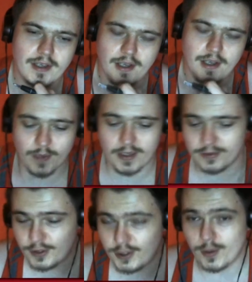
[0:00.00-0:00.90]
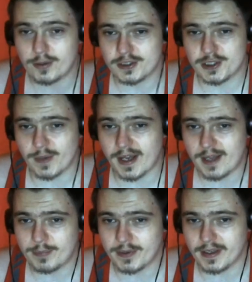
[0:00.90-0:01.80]
Well, you know how good you
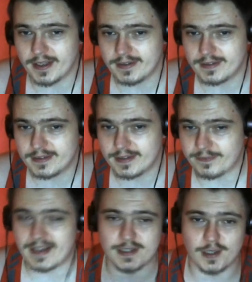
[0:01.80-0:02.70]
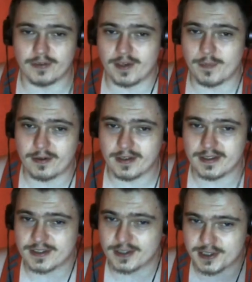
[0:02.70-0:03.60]
are, but the fans over in America,
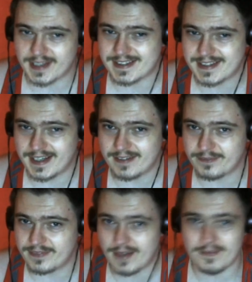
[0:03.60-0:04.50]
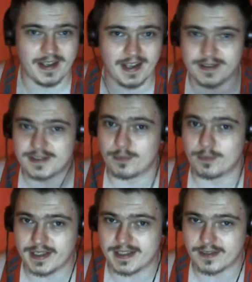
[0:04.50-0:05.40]
there's a good chance they've never heard of Tom
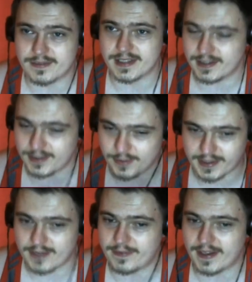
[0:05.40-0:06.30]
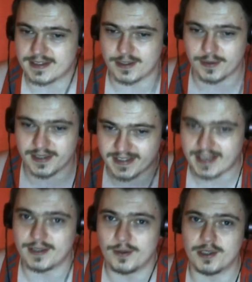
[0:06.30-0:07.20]
Breese. Obviously, the UK fans know
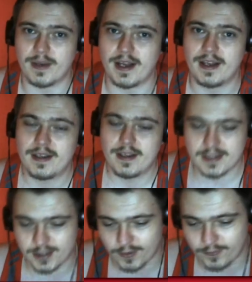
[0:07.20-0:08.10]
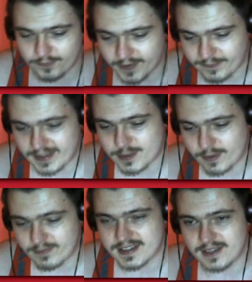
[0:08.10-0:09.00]
exactly who you are. So, for the fans
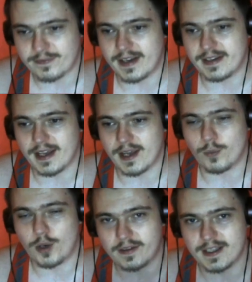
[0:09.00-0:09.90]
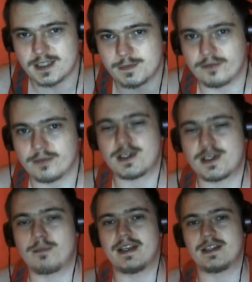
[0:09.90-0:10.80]
who haven't seen you fight yet, what can they expect from
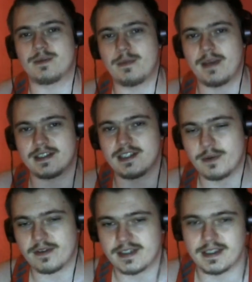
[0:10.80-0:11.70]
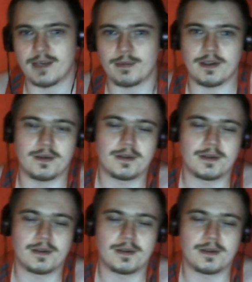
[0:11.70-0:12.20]
Tom Breese when he makes his UFC debut?